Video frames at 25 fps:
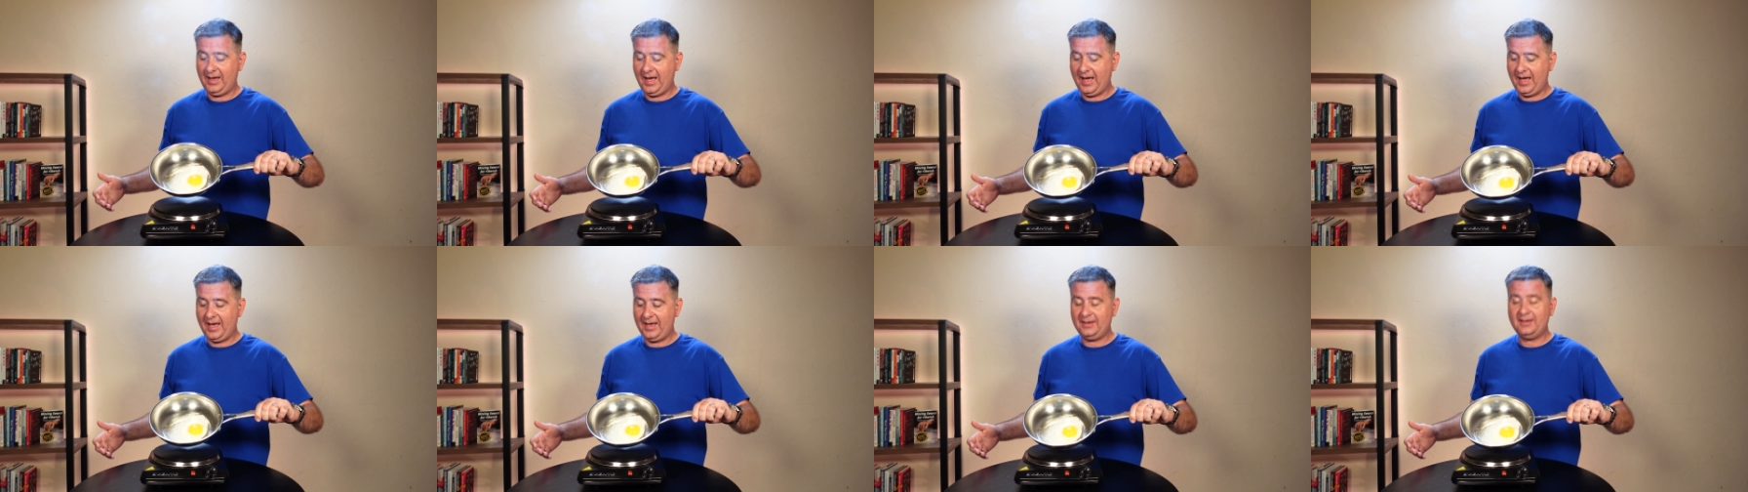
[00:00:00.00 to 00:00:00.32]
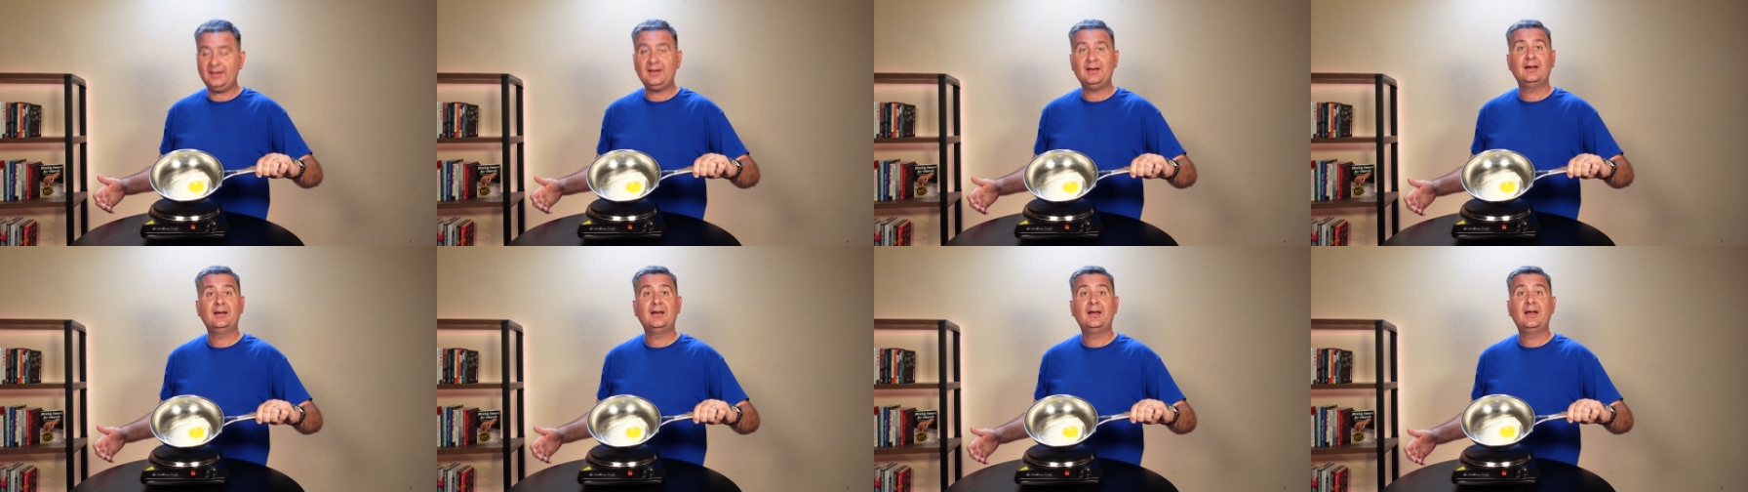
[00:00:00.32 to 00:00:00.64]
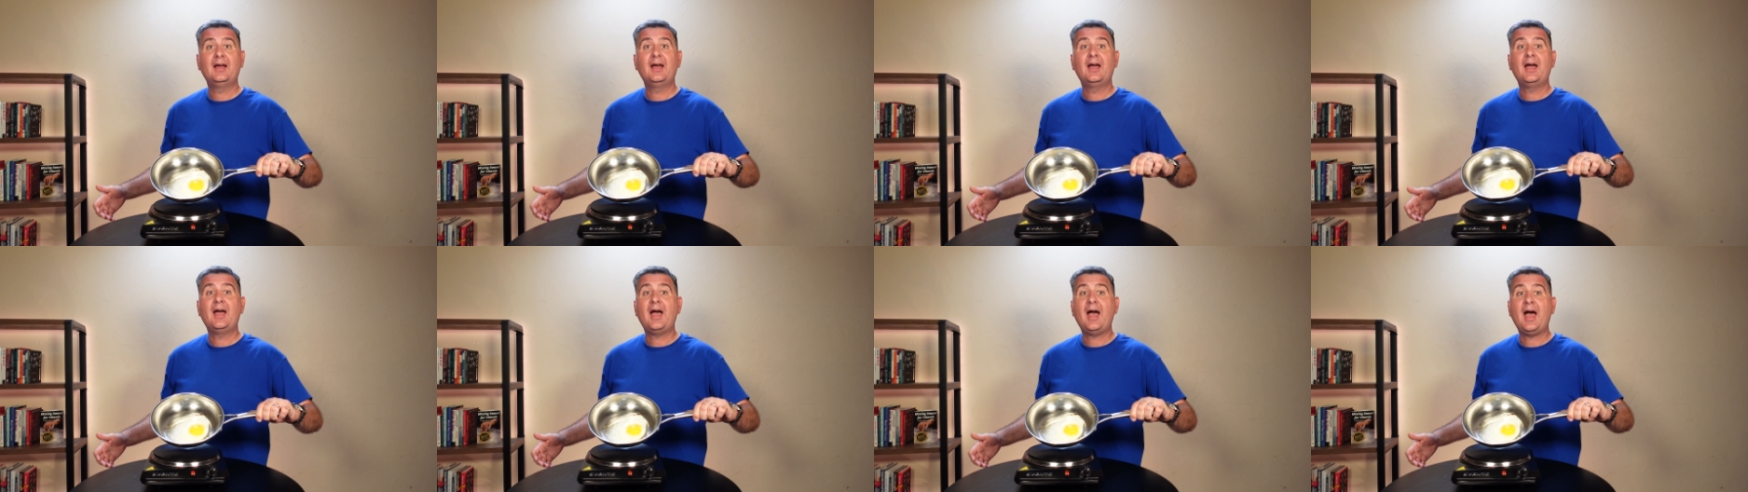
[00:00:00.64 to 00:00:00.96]
egg
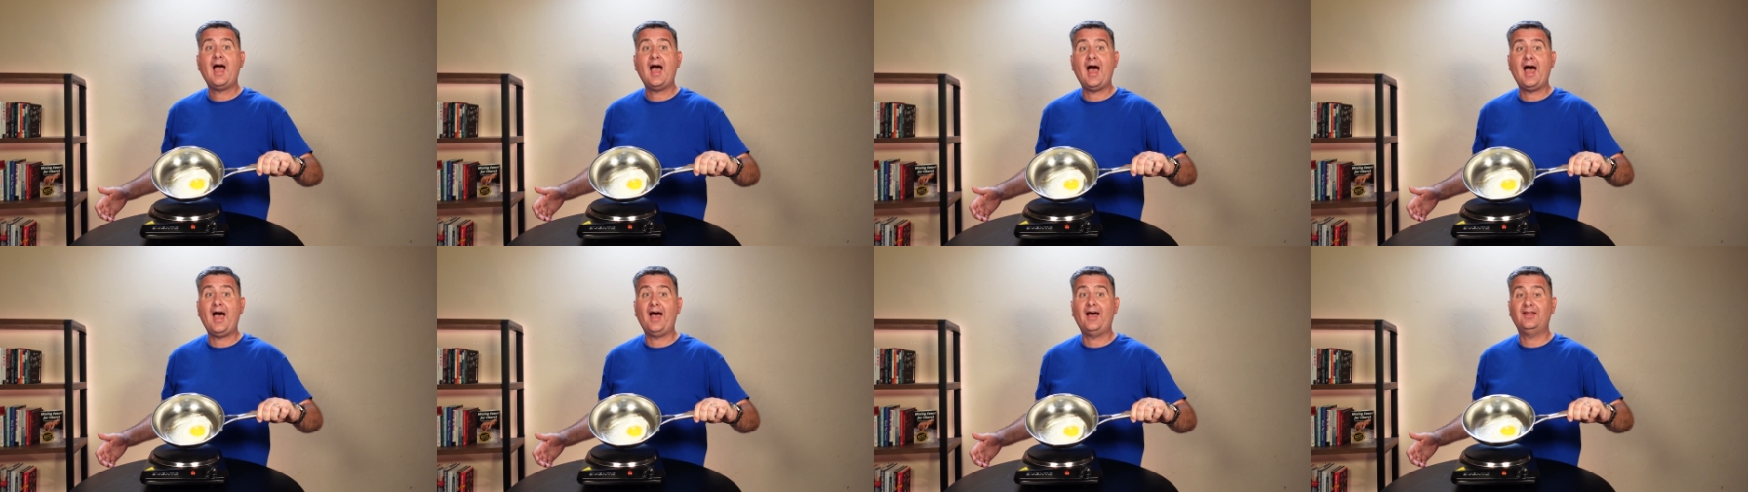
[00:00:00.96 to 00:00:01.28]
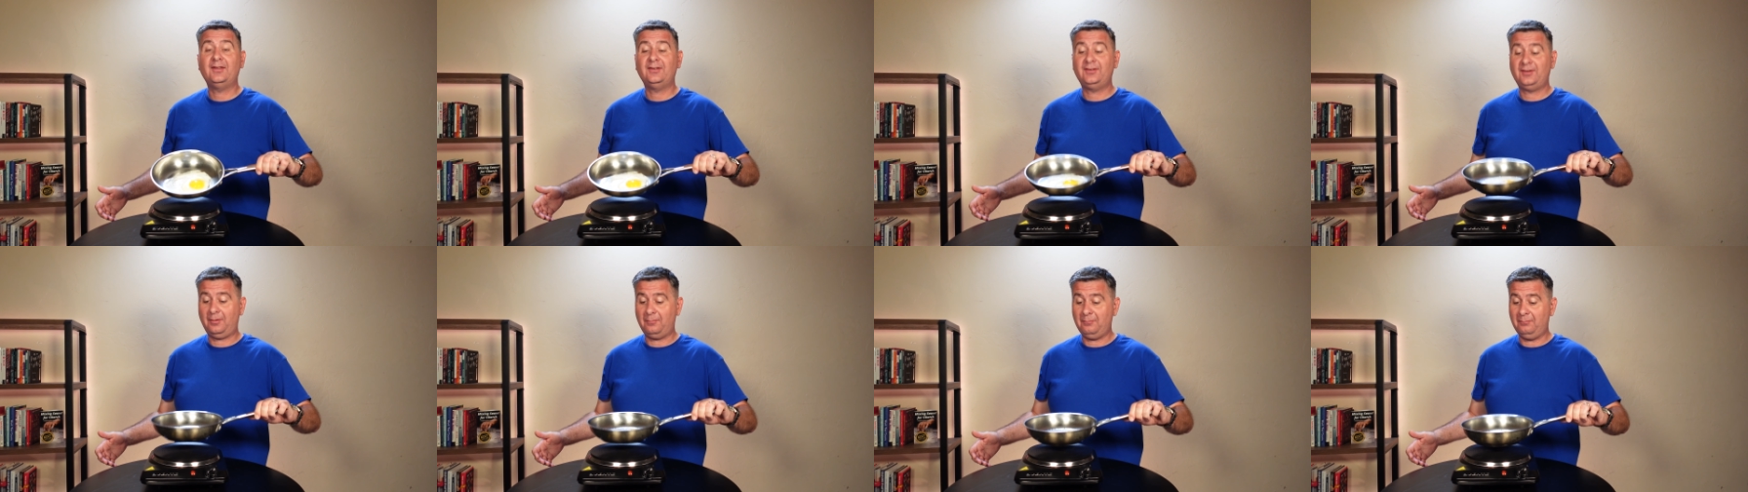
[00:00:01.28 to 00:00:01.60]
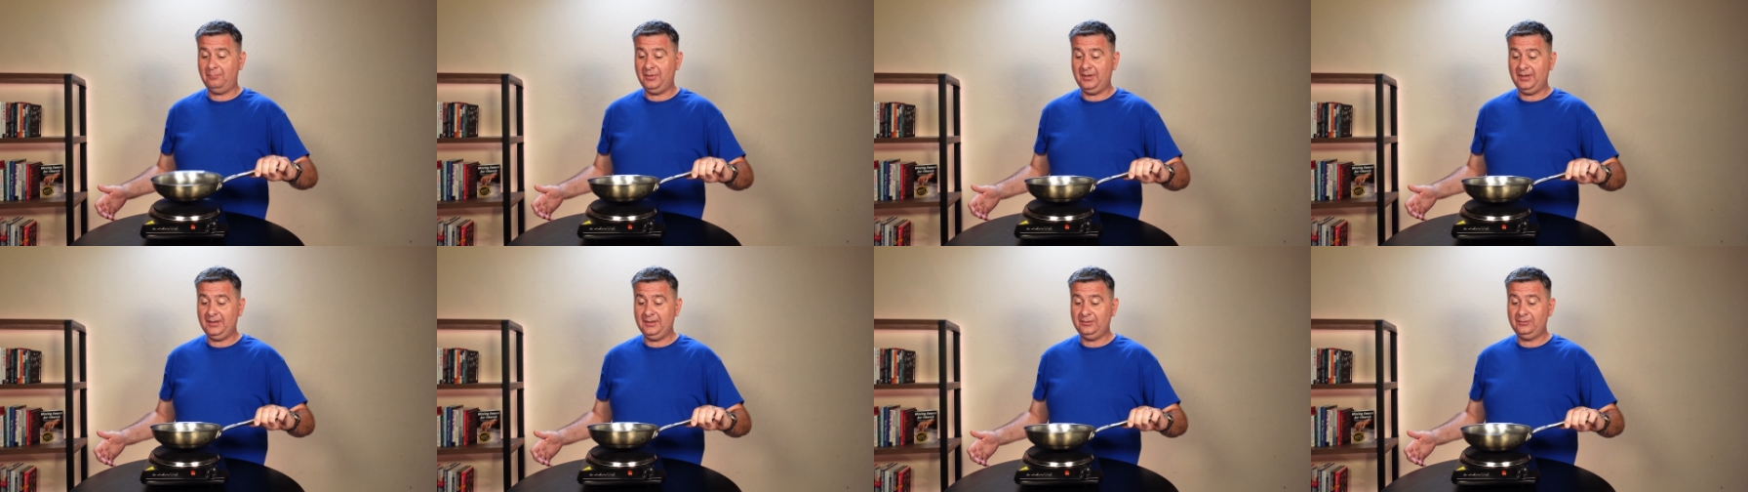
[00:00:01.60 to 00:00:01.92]
has
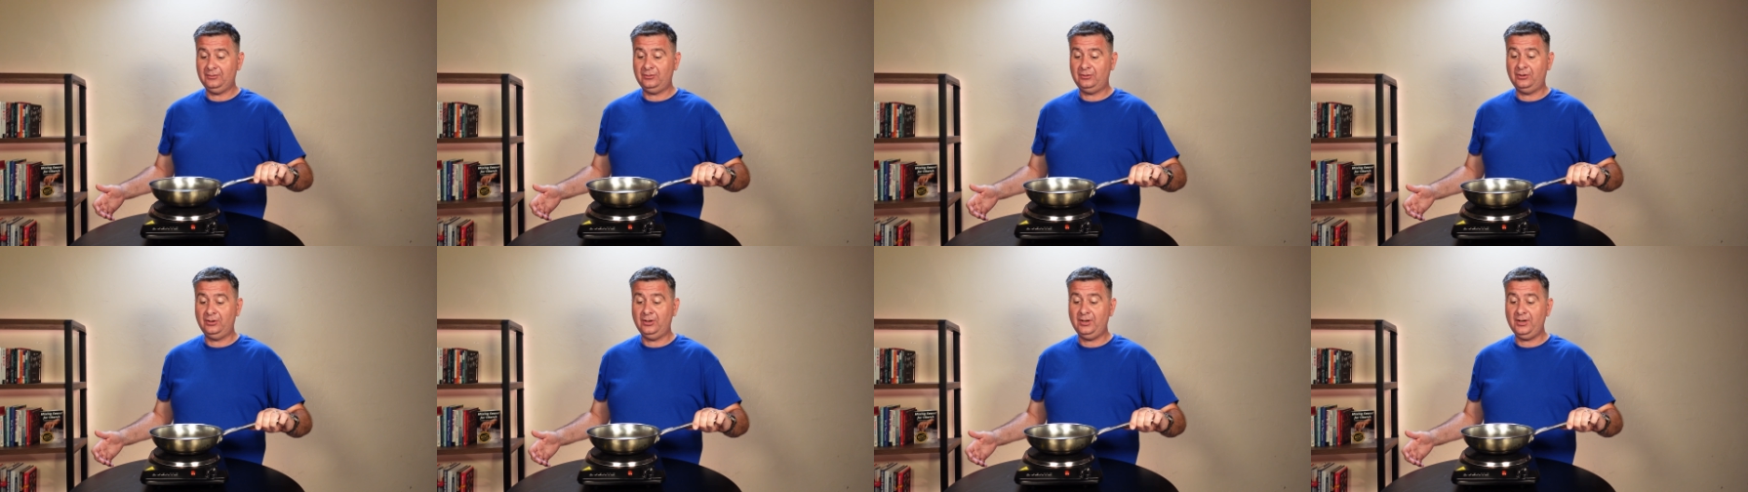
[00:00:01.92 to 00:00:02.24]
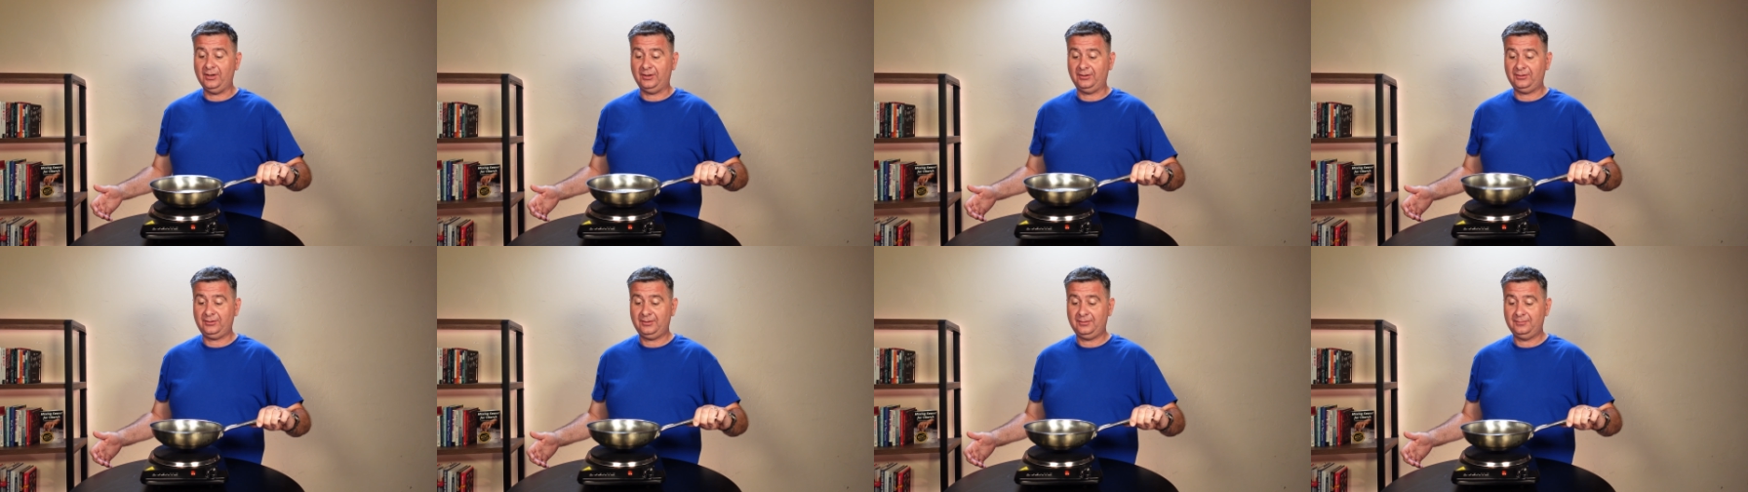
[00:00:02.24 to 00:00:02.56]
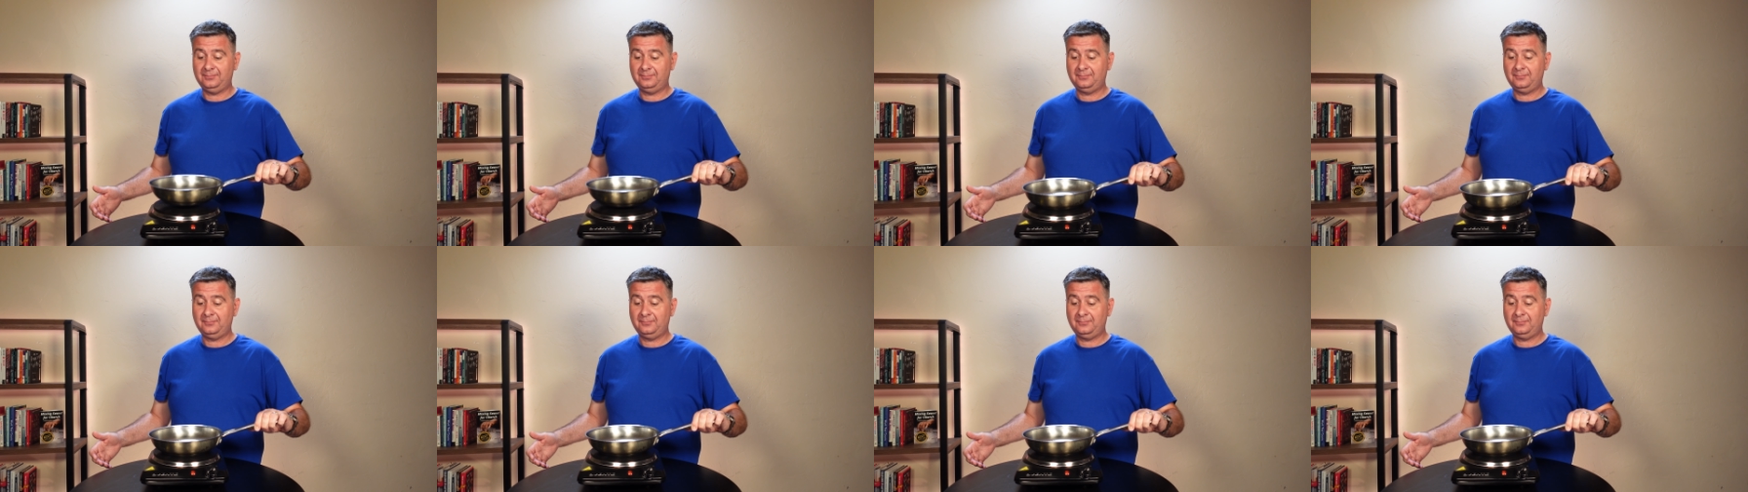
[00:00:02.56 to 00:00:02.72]
been cooked.